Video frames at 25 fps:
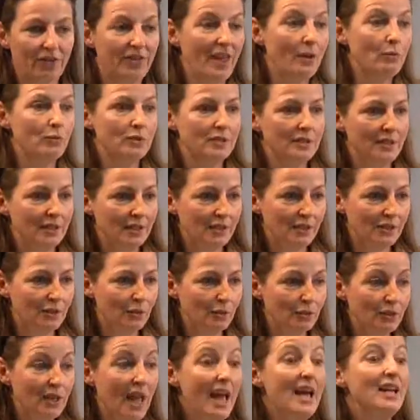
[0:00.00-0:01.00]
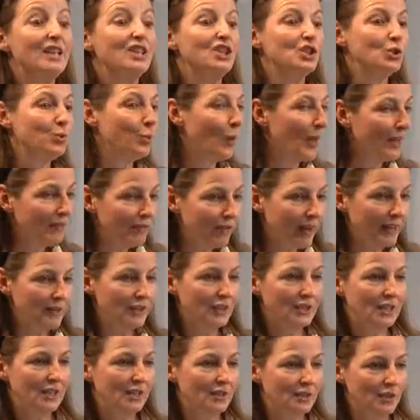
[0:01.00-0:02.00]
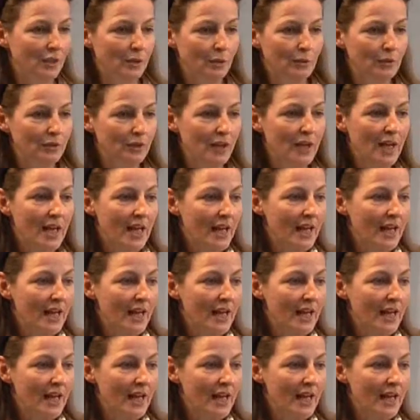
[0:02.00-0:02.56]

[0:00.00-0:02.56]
1,000 years old, 1,200 years old,